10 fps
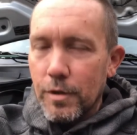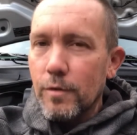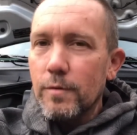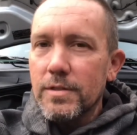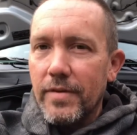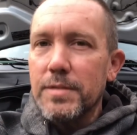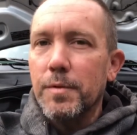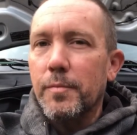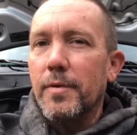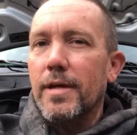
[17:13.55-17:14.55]
Go to his
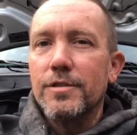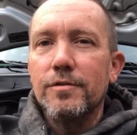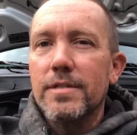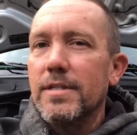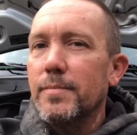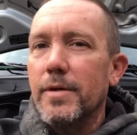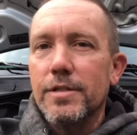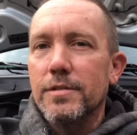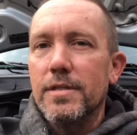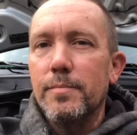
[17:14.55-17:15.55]
Facebook page. You can see
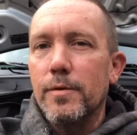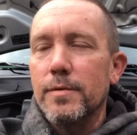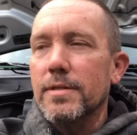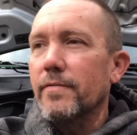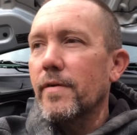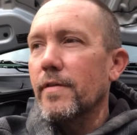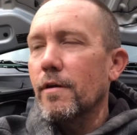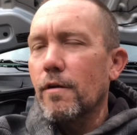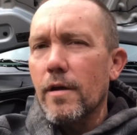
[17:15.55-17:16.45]
pictures. He posts stuff on there.